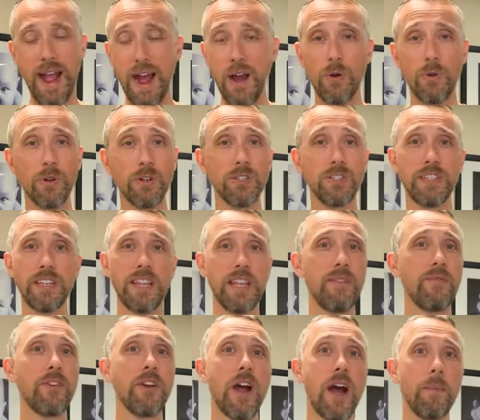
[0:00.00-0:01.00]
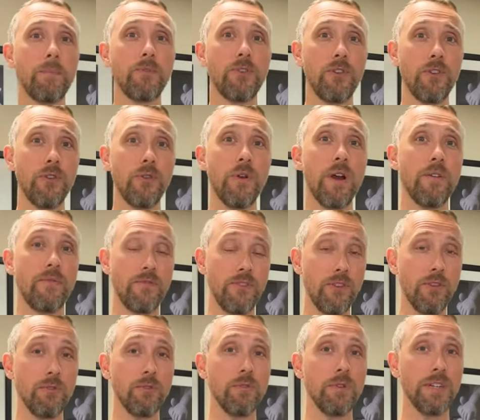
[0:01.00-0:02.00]
hours, even up to a
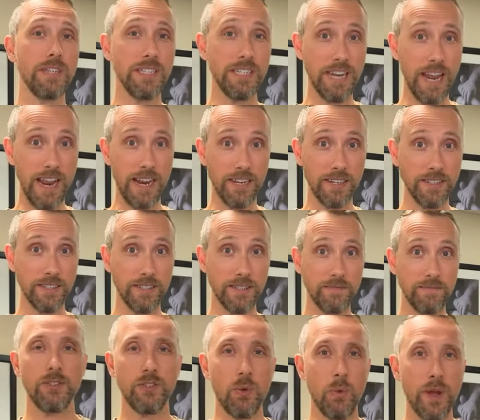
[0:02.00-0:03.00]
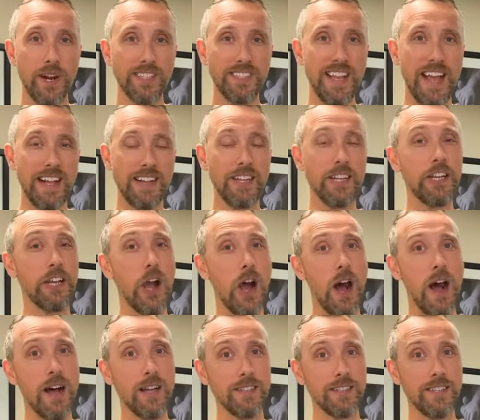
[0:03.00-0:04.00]
few days. So what exactly
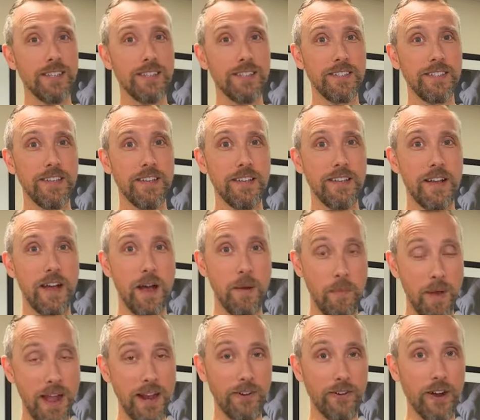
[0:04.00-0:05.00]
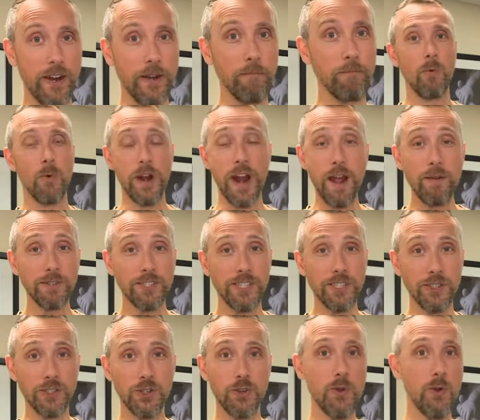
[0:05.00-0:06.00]
causes a migraine. When I was
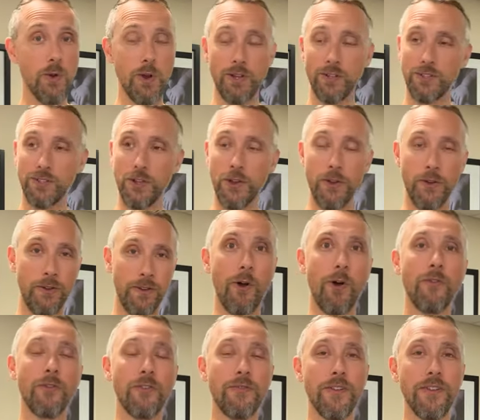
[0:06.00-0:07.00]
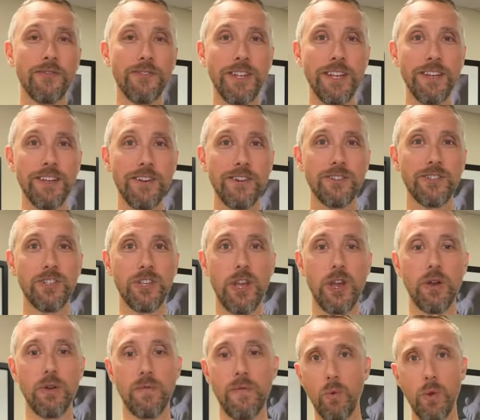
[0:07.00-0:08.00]
in school, so over 15 years
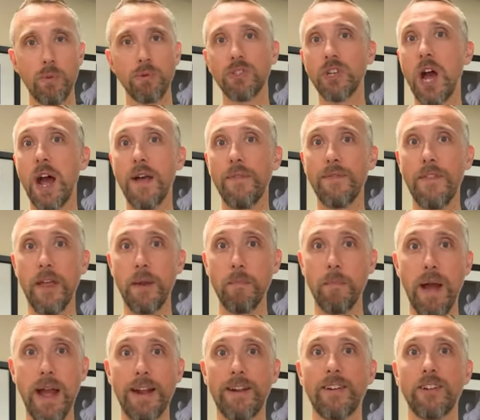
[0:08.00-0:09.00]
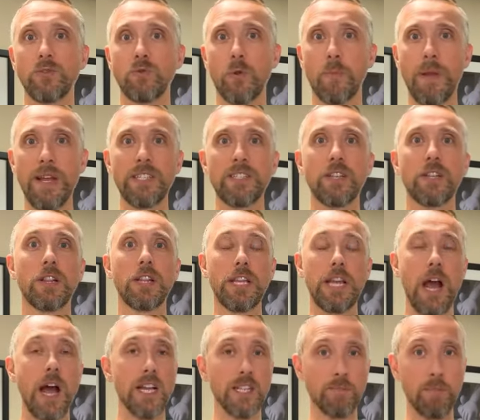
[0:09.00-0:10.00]
ago, we were taught that migraines were basically
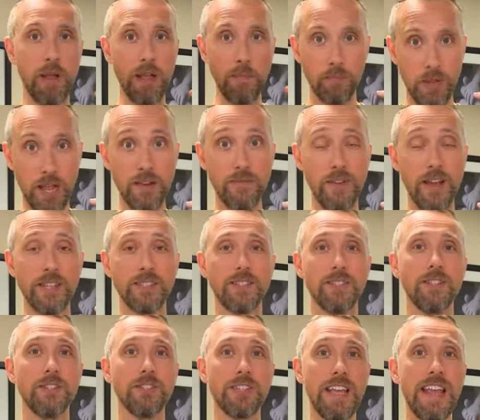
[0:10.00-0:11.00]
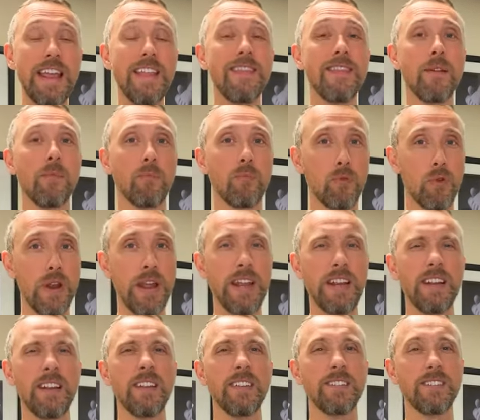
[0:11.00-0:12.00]
caused by blood vessels in the
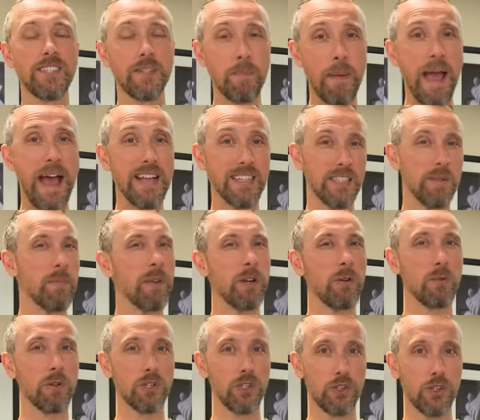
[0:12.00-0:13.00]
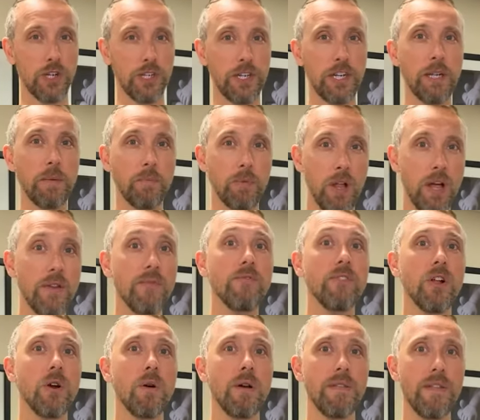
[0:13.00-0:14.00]
brain spasming or restricting blood
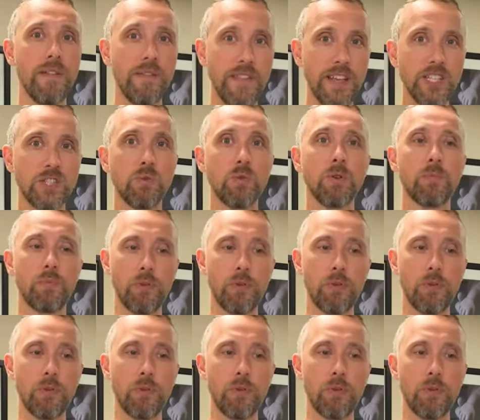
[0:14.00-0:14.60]
flow, and that this would